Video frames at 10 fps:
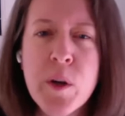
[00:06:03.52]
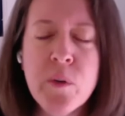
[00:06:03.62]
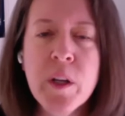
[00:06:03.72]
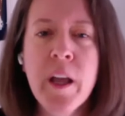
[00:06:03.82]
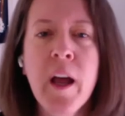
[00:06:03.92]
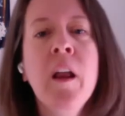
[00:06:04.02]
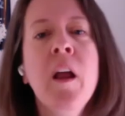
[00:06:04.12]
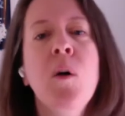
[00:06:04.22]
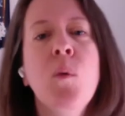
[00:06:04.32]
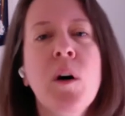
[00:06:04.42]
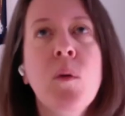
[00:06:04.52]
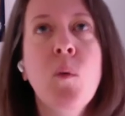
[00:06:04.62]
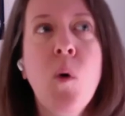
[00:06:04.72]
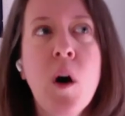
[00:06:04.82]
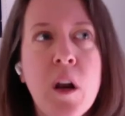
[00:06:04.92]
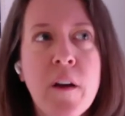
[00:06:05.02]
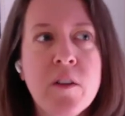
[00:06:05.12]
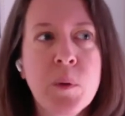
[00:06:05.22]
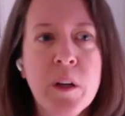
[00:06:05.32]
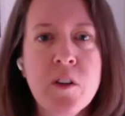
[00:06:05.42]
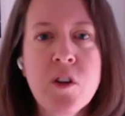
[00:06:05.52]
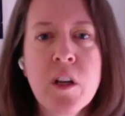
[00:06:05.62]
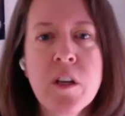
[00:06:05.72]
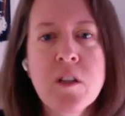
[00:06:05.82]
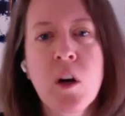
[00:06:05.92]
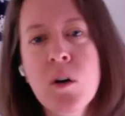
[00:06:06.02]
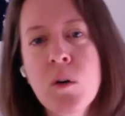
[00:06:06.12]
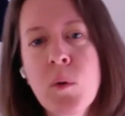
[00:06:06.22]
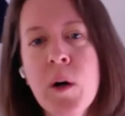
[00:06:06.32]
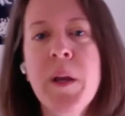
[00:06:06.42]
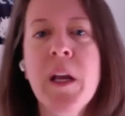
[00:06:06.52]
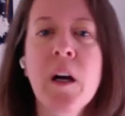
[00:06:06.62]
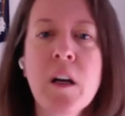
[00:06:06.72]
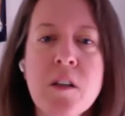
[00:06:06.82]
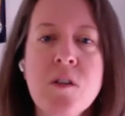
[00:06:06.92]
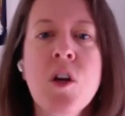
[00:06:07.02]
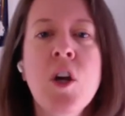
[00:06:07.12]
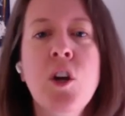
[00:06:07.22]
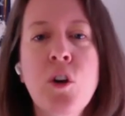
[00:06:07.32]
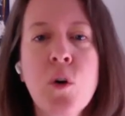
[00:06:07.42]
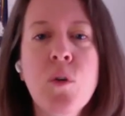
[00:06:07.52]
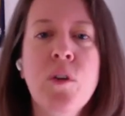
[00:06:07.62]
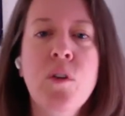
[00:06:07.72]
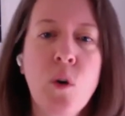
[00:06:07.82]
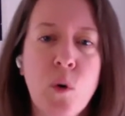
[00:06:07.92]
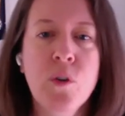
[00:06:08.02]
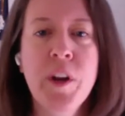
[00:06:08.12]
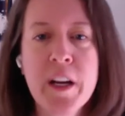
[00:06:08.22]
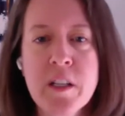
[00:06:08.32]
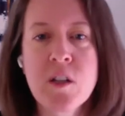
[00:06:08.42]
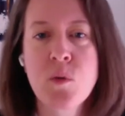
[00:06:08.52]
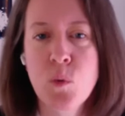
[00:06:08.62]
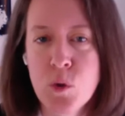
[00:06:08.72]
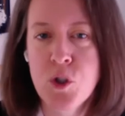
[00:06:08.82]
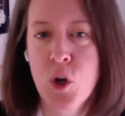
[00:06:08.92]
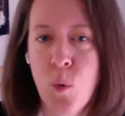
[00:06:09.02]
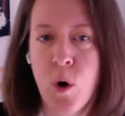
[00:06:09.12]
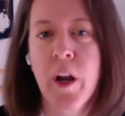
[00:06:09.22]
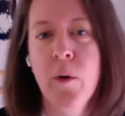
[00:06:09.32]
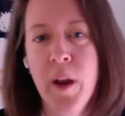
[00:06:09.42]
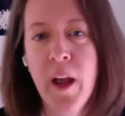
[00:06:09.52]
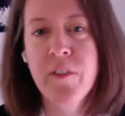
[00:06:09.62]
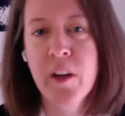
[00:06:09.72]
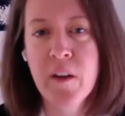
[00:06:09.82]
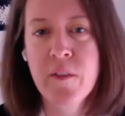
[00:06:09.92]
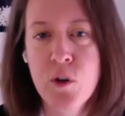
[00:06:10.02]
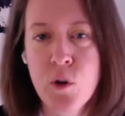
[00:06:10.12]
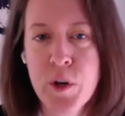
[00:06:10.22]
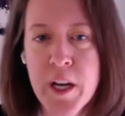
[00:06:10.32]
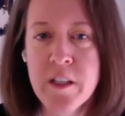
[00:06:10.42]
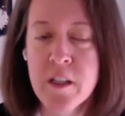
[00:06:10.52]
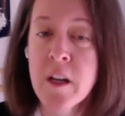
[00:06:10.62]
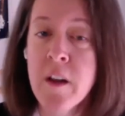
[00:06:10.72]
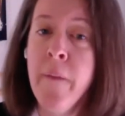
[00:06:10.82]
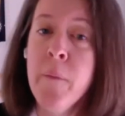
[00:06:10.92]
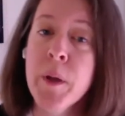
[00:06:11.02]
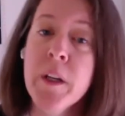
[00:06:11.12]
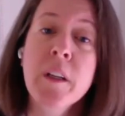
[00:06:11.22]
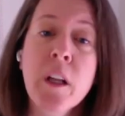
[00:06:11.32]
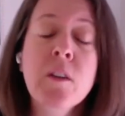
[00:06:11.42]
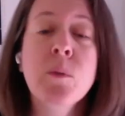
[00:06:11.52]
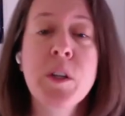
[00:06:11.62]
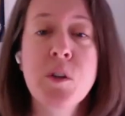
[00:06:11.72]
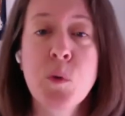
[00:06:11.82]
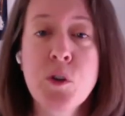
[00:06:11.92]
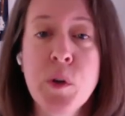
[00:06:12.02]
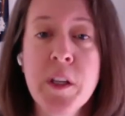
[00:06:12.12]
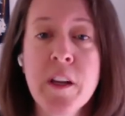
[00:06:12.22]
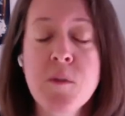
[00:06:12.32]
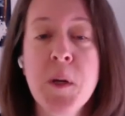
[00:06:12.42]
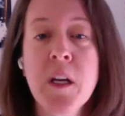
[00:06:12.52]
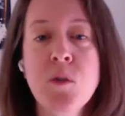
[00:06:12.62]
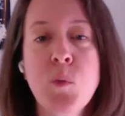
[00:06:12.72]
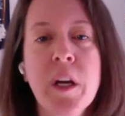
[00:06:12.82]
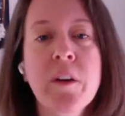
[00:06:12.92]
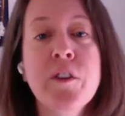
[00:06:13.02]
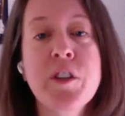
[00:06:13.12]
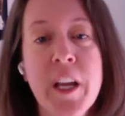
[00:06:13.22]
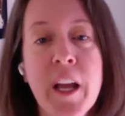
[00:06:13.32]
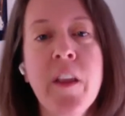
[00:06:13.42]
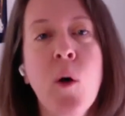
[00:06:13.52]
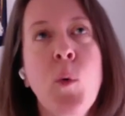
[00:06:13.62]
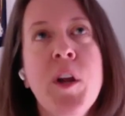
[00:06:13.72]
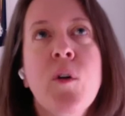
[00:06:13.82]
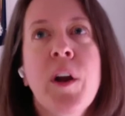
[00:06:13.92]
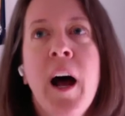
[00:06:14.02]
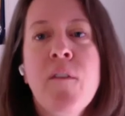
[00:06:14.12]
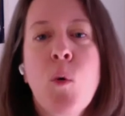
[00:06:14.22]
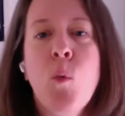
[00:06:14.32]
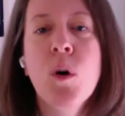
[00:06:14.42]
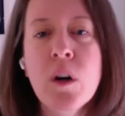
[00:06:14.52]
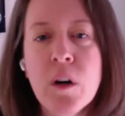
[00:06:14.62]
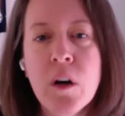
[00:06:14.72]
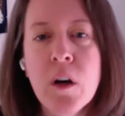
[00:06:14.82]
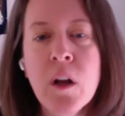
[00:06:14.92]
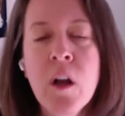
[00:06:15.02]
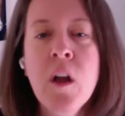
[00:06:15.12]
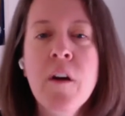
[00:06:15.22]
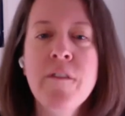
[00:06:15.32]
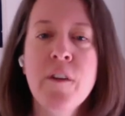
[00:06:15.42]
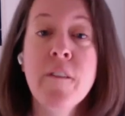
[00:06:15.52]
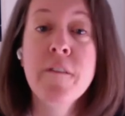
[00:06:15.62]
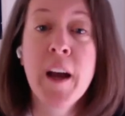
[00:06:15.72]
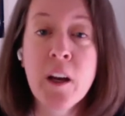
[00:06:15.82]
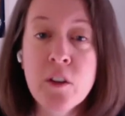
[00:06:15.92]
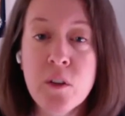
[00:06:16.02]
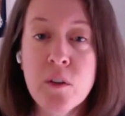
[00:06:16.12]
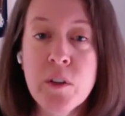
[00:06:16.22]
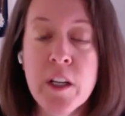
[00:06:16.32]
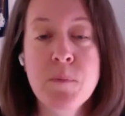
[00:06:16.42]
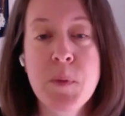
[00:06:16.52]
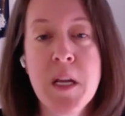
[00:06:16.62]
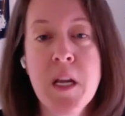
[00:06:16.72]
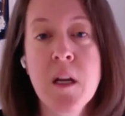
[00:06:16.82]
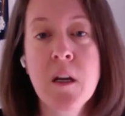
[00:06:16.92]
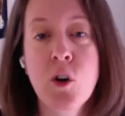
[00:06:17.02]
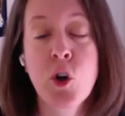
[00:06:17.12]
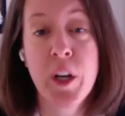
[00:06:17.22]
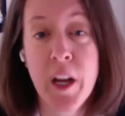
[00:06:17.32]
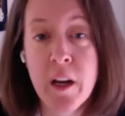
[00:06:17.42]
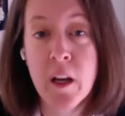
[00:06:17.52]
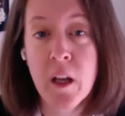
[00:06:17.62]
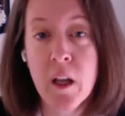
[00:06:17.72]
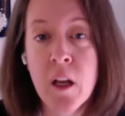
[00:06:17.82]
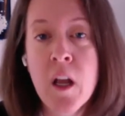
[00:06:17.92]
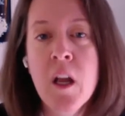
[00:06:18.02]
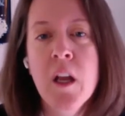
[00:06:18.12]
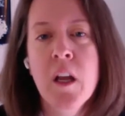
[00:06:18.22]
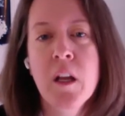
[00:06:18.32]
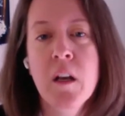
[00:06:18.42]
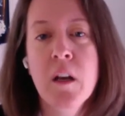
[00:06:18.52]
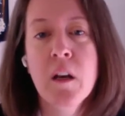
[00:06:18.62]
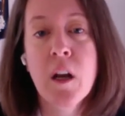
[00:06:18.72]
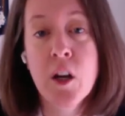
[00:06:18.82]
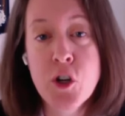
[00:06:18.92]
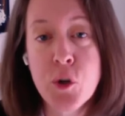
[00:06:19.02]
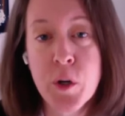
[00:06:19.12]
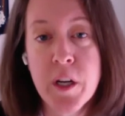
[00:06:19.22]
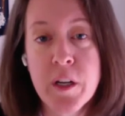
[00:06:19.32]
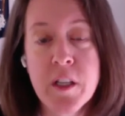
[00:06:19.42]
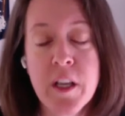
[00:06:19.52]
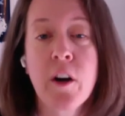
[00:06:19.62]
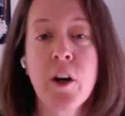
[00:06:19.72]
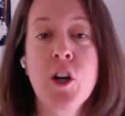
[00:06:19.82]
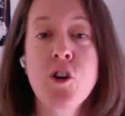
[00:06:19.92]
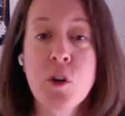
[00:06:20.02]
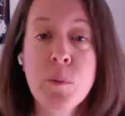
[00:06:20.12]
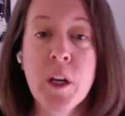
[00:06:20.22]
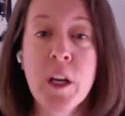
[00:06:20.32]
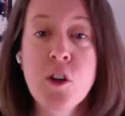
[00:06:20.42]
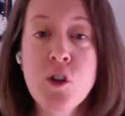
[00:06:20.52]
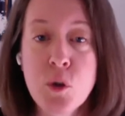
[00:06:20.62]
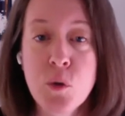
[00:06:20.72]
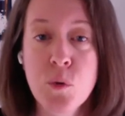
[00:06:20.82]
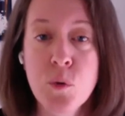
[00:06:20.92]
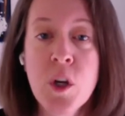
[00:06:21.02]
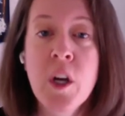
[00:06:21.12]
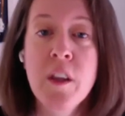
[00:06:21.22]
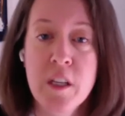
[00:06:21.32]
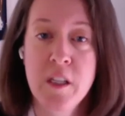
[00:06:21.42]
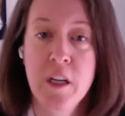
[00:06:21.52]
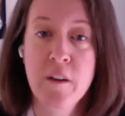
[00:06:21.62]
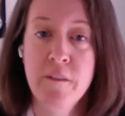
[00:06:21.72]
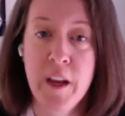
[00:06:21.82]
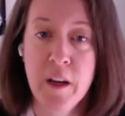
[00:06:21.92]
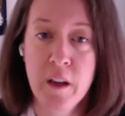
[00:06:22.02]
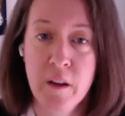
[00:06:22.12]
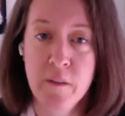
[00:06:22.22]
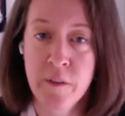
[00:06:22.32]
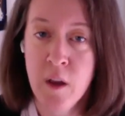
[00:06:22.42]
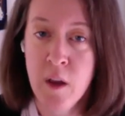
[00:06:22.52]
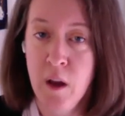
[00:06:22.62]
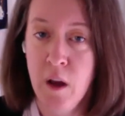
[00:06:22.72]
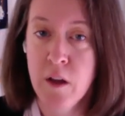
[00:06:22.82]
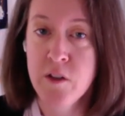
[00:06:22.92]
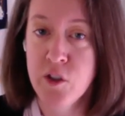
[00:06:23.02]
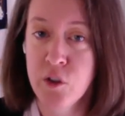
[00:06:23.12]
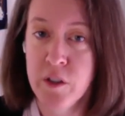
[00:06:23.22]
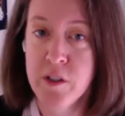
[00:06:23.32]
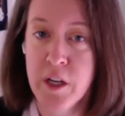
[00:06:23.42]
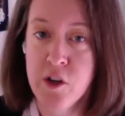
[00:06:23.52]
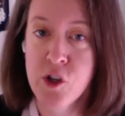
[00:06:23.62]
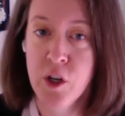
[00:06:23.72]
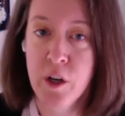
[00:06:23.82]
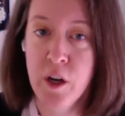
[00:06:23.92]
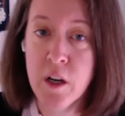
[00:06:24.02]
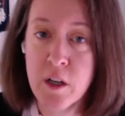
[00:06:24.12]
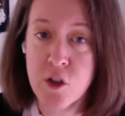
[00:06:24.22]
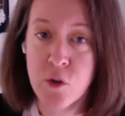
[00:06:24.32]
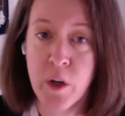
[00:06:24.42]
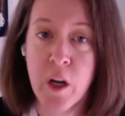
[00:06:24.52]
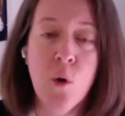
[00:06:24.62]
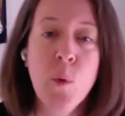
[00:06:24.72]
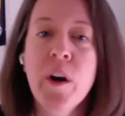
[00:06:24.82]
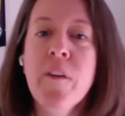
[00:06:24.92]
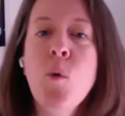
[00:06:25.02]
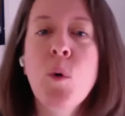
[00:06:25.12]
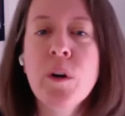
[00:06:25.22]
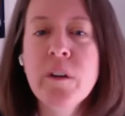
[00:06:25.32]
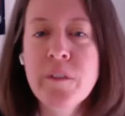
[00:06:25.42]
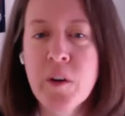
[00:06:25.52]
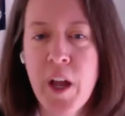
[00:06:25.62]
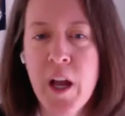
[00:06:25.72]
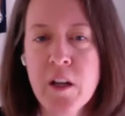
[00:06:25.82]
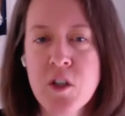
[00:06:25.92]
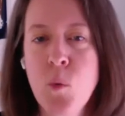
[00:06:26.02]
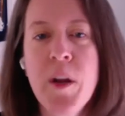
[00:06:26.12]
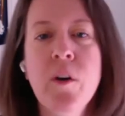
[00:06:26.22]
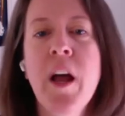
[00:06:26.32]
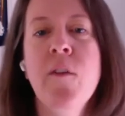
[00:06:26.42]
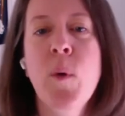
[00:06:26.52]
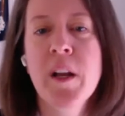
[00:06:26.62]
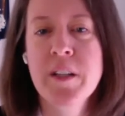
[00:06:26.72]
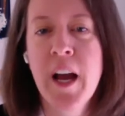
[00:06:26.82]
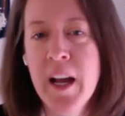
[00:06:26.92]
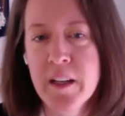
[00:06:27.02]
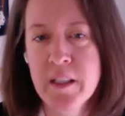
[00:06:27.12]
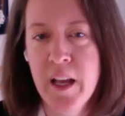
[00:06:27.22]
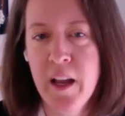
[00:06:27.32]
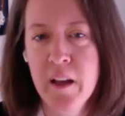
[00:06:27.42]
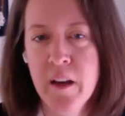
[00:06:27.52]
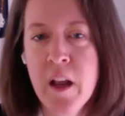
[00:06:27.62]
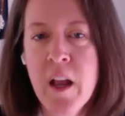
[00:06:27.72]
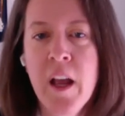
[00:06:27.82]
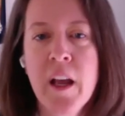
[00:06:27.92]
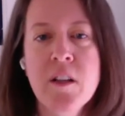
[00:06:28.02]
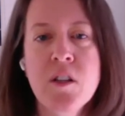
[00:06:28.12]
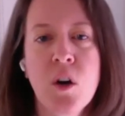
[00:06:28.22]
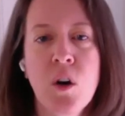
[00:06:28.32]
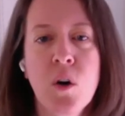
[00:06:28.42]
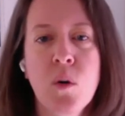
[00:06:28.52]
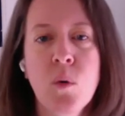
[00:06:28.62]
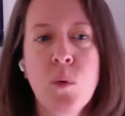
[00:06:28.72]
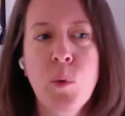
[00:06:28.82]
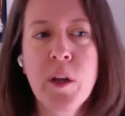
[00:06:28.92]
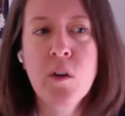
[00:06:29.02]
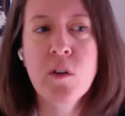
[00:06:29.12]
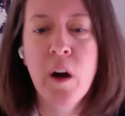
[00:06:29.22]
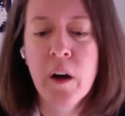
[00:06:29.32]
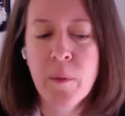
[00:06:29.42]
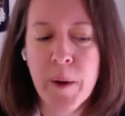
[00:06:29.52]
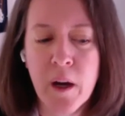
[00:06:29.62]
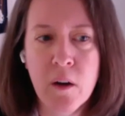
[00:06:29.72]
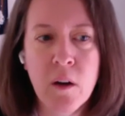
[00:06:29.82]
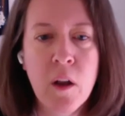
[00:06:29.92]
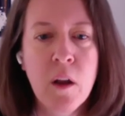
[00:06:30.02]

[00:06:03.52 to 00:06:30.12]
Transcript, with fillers: we doing that well one explanation is oh well because you know old nexus rules don't work and we have to mm-hmm. give a new nexus but another reason we're doing that is because we understand that we don't have a word for the value that's being created in countries that are contributing to this innovative uh, digitalization industry. We don't have a word for that, so we don't have a way to tax that. And so when you talk about